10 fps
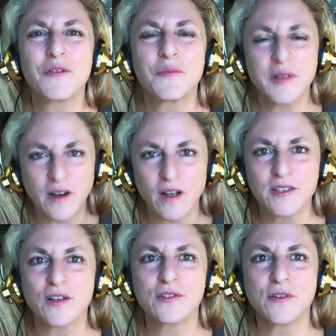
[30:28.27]
but it's
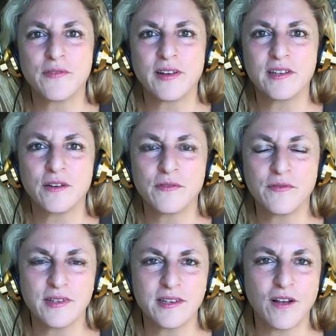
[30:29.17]
also affecting your
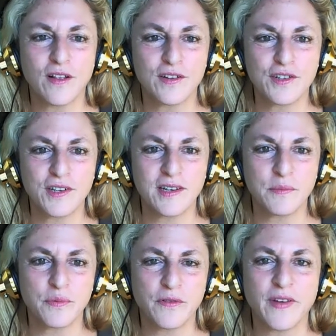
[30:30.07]
physiology in a
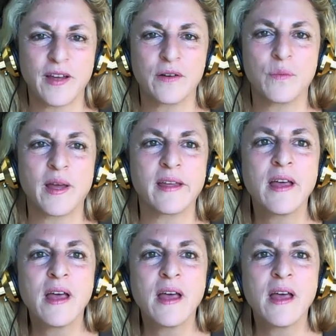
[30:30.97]
profound way.